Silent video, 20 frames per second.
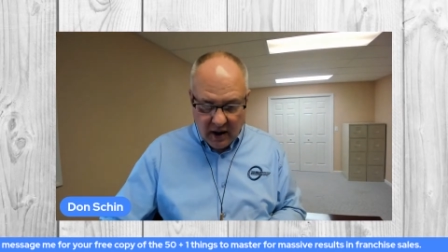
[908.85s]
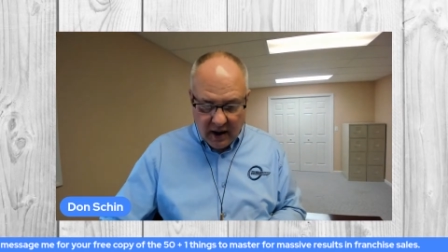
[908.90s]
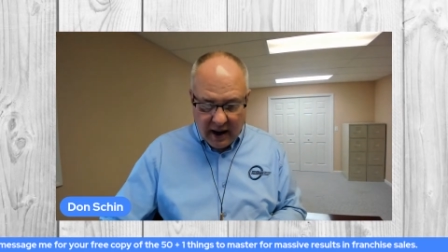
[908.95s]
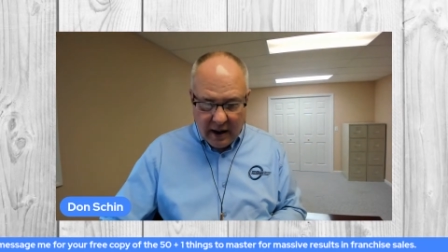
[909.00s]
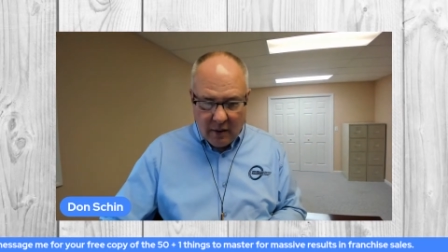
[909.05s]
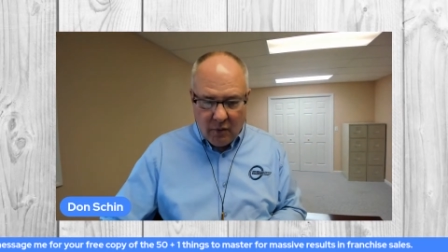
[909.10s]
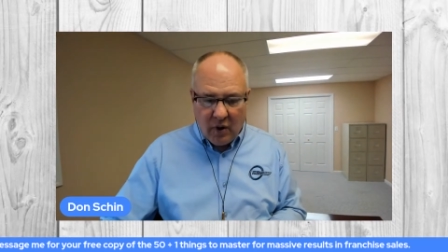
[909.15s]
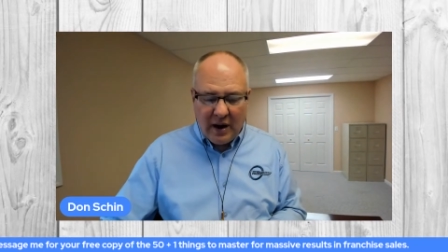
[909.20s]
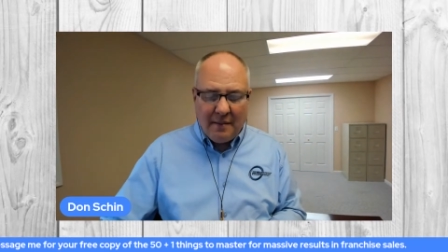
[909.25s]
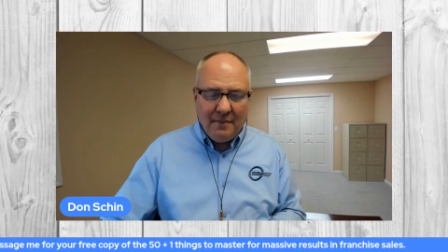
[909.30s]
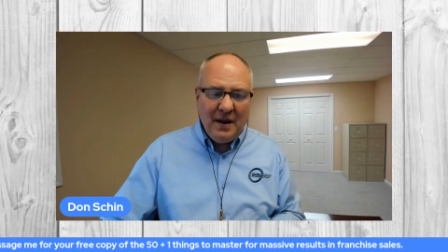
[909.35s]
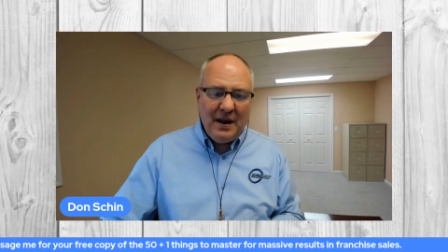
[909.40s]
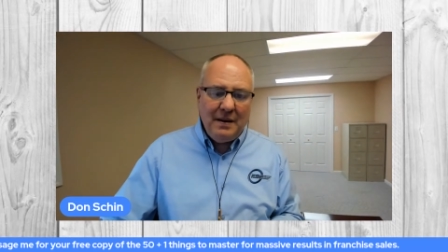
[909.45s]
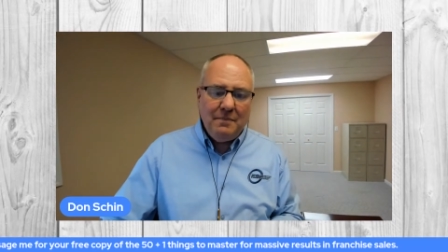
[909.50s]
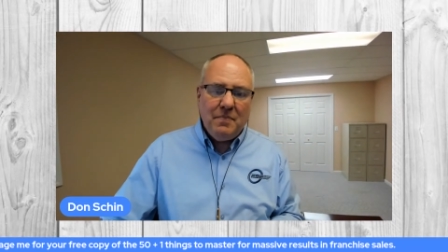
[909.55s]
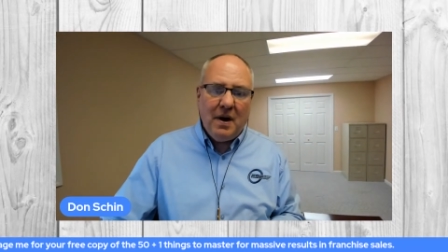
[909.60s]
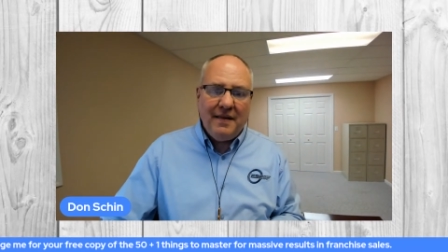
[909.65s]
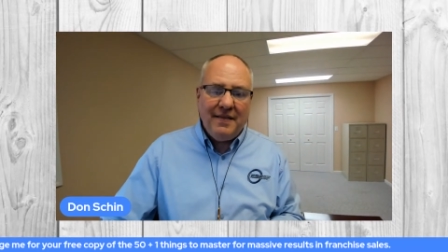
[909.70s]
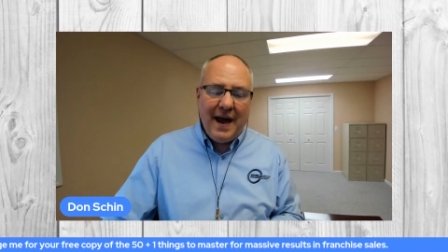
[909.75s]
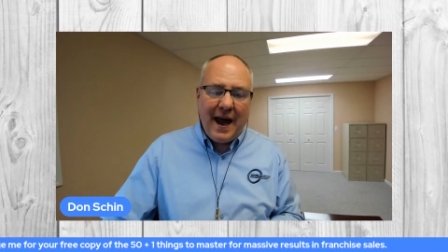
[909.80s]
And what I mean
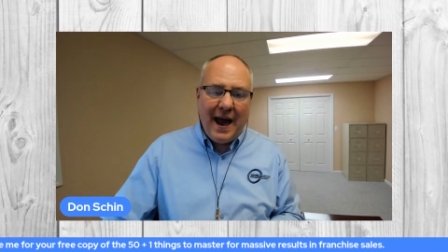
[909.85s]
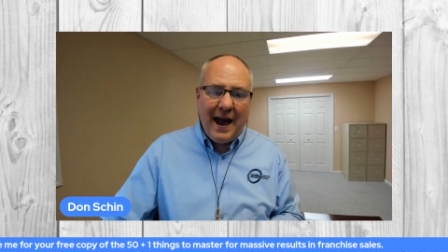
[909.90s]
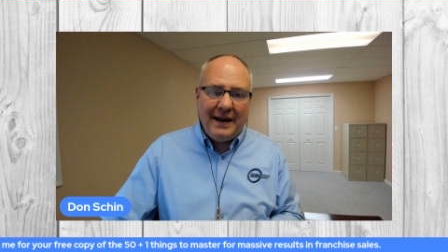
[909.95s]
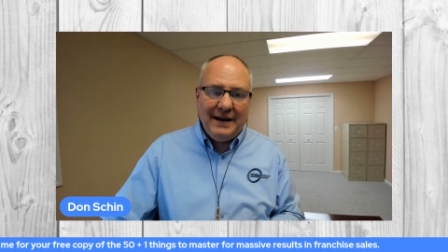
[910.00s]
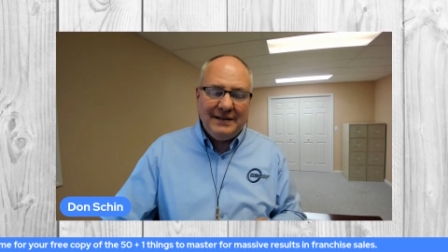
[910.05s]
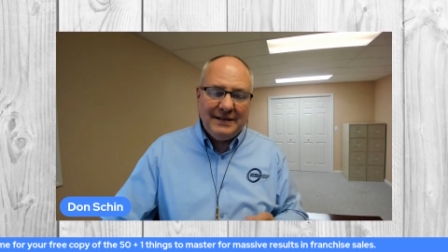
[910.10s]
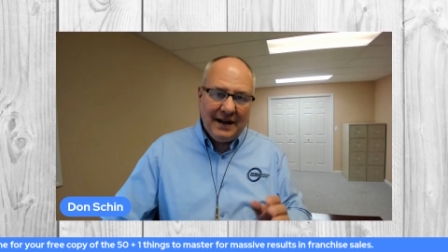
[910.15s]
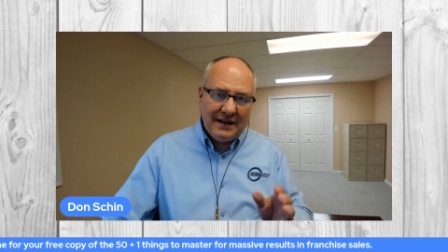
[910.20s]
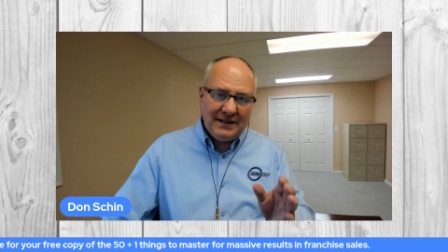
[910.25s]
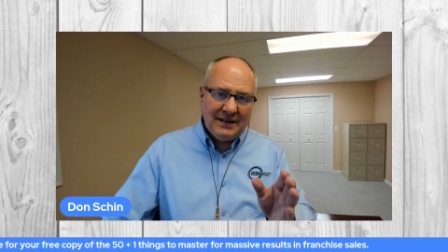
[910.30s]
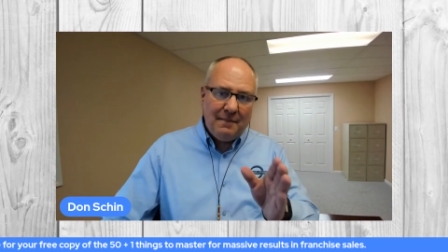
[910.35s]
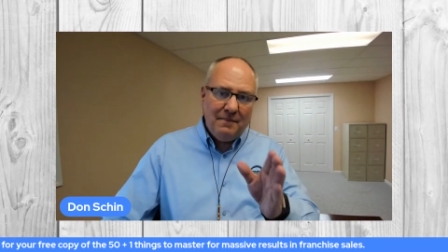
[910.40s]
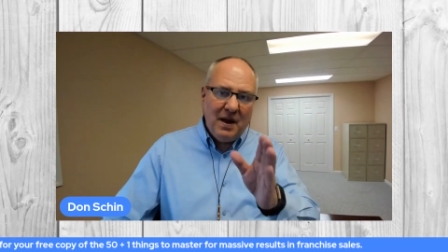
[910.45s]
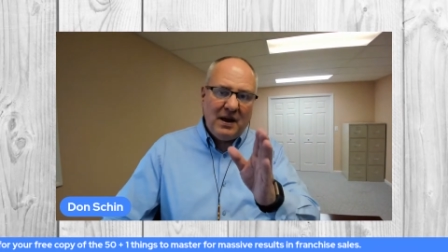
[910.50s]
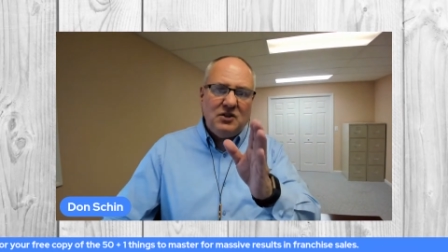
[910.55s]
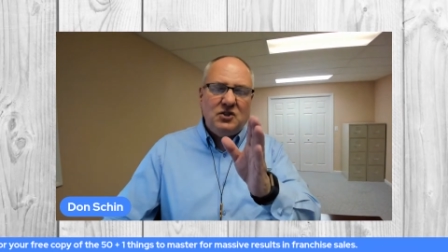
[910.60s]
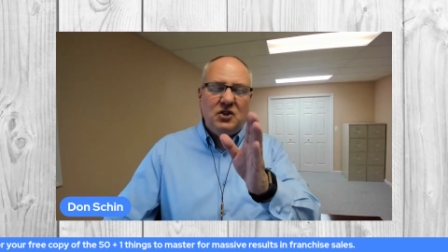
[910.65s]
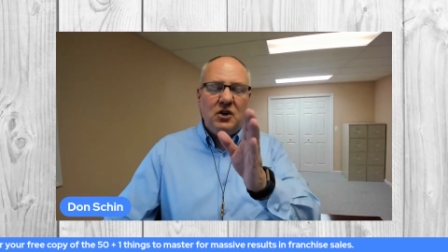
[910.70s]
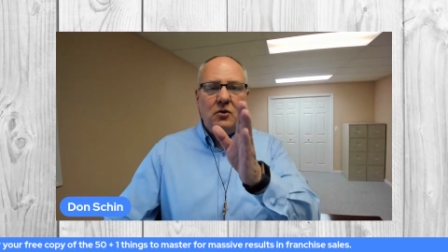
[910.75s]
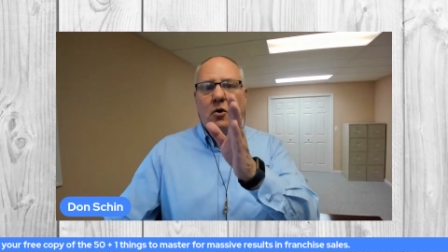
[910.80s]
by that is, as I
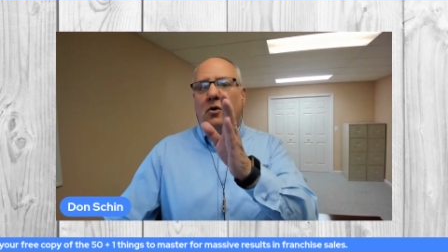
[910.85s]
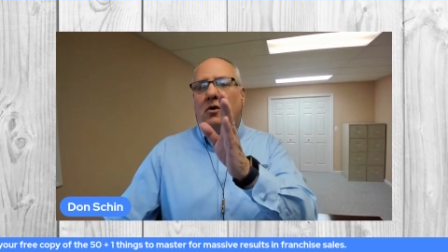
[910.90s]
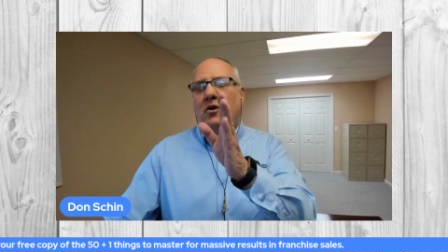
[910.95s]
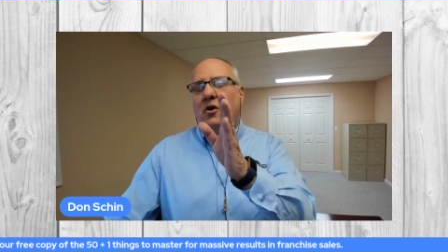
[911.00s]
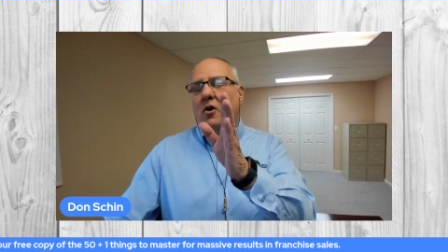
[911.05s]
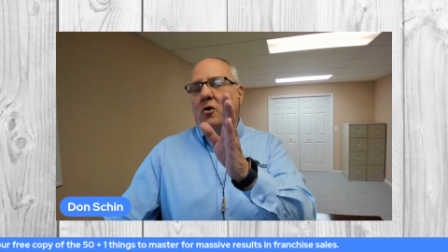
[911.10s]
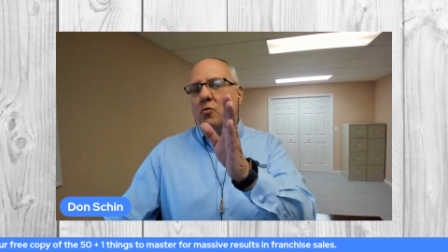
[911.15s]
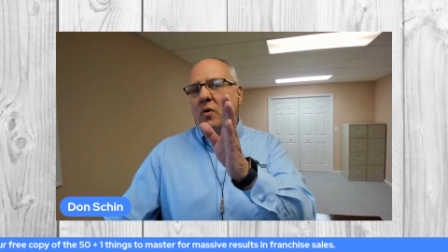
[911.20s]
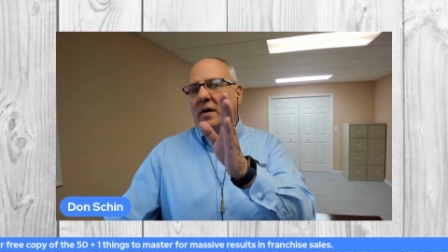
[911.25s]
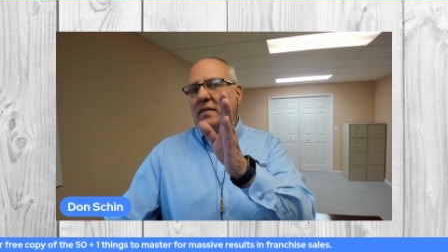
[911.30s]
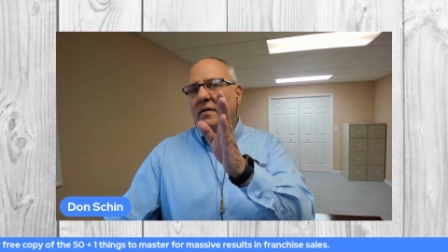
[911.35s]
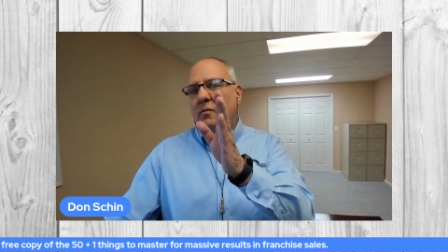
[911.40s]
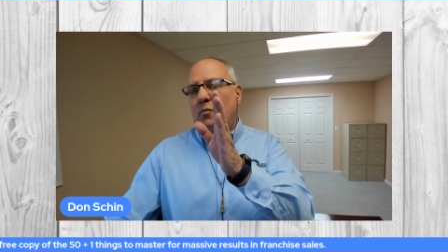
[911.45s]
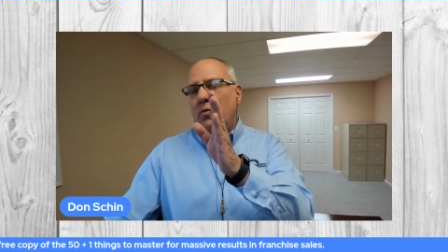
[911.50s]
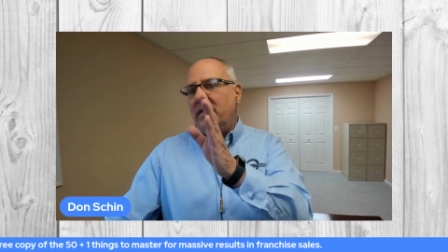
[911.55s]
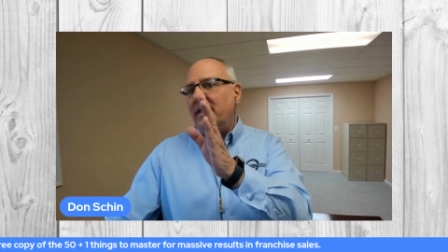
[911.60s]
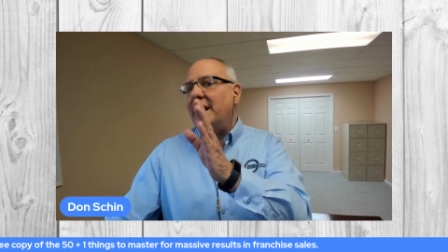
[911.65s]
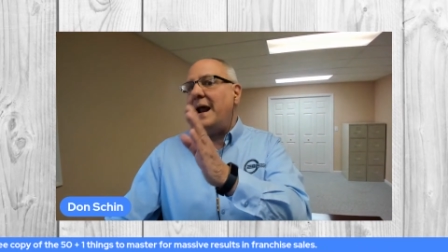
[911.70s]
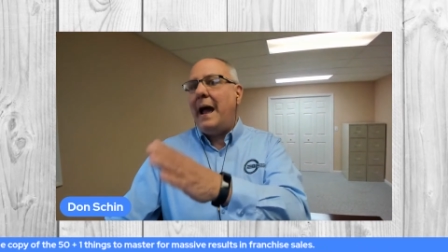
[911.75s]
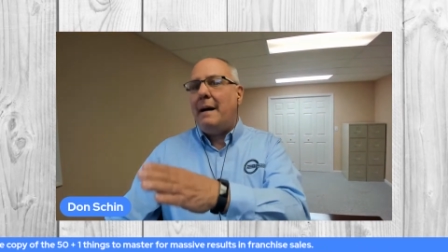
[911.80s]
mentioned earlier,
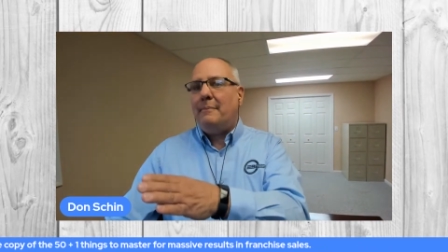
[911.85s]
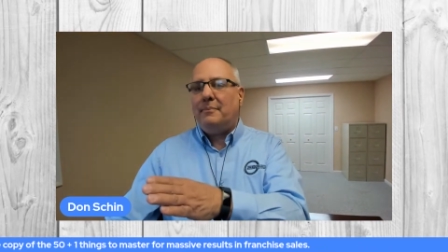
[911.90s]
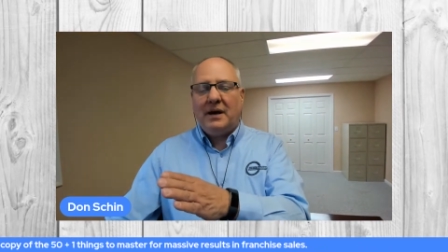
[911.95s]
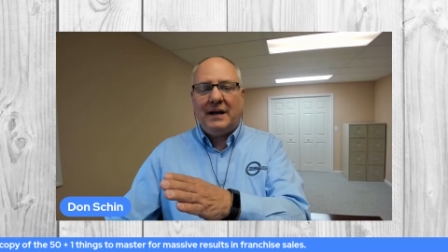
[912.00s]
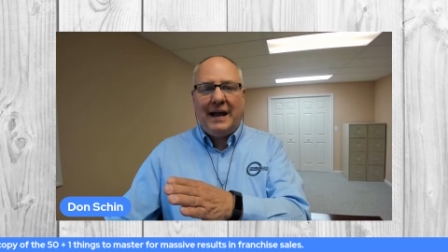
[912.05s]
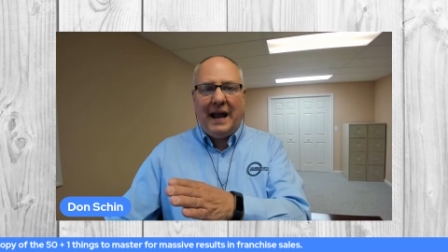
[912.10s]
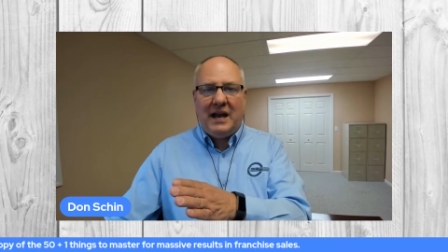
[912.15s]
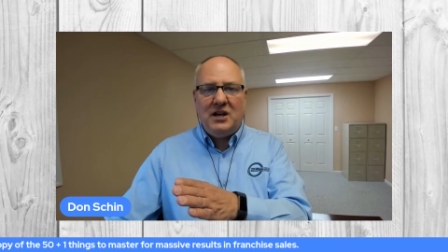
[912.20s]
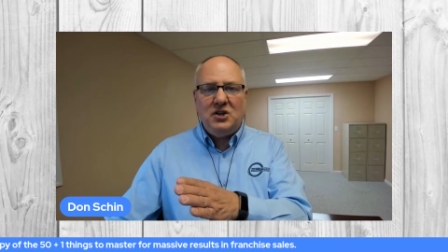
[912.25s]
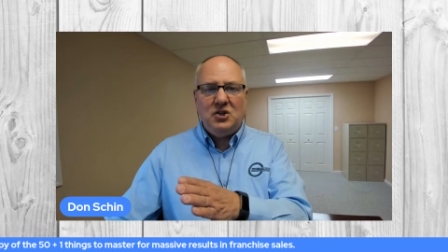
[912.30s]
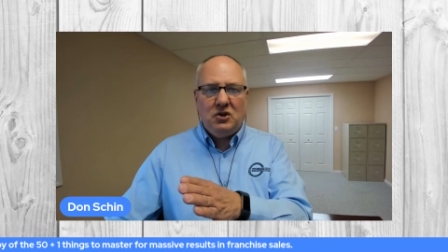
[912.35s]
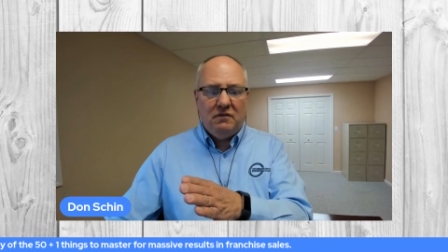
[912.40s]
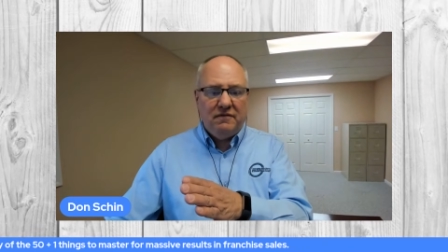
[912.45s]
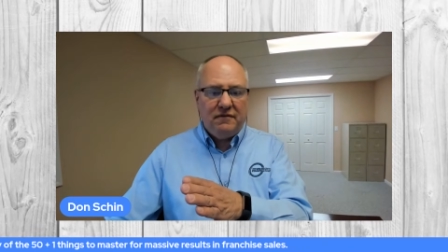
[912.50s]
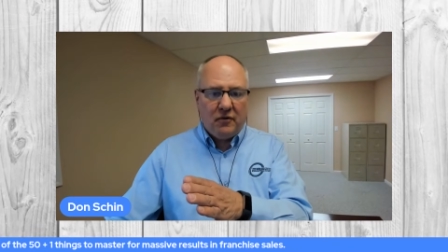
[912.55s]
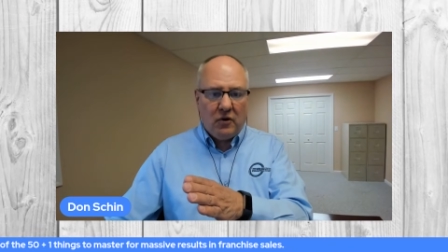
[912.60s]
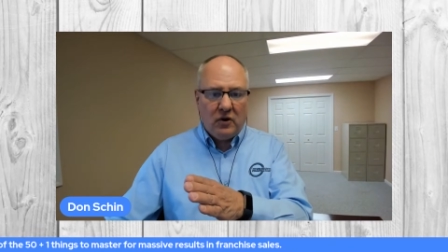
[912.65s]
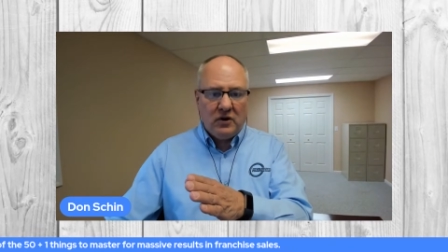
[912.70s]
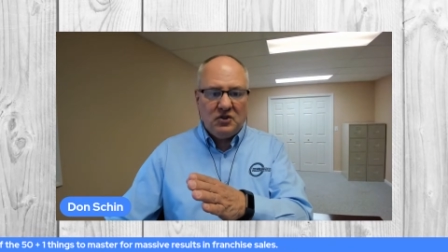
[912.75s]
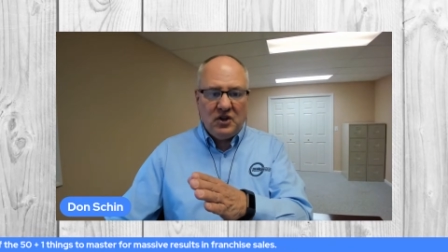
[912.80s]
with an application,
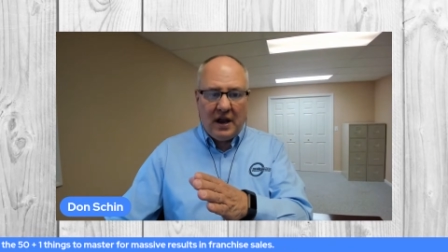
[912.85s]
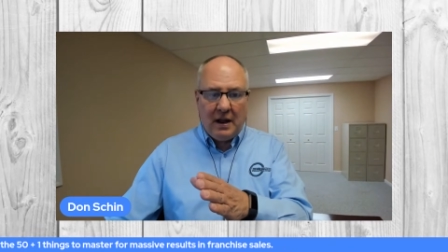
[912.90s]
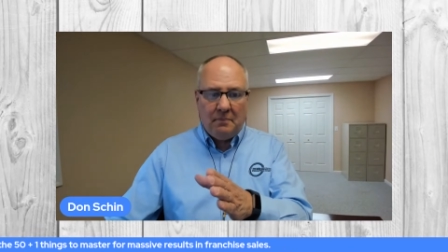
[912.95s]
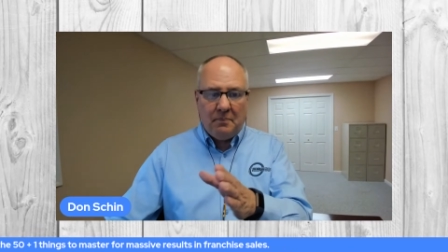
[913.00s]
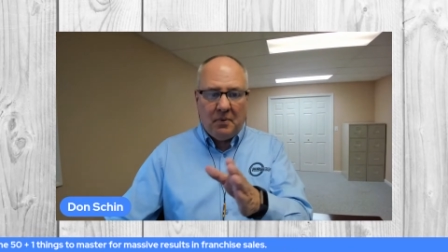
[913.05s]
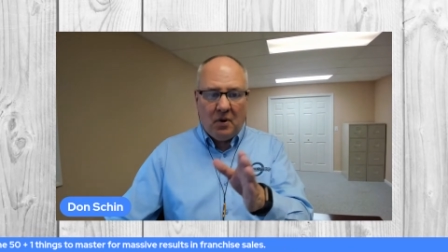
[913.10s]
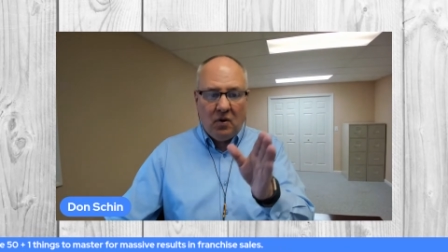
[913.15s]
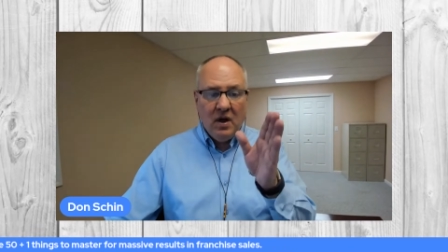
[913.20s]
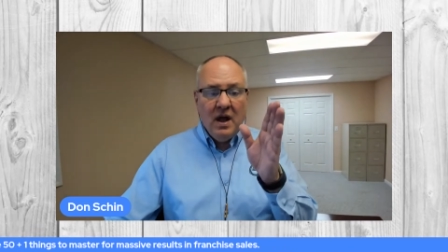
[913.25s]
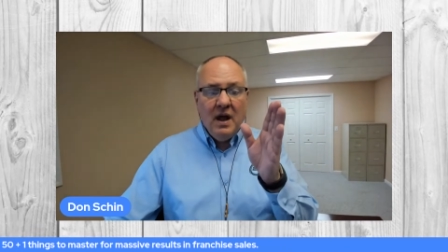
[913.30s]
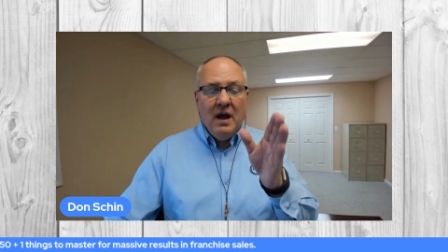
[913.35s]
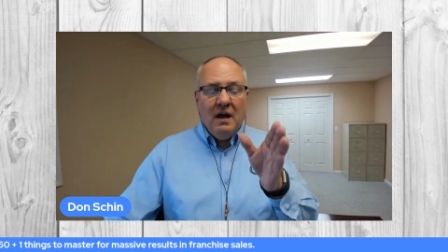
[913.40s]
for example,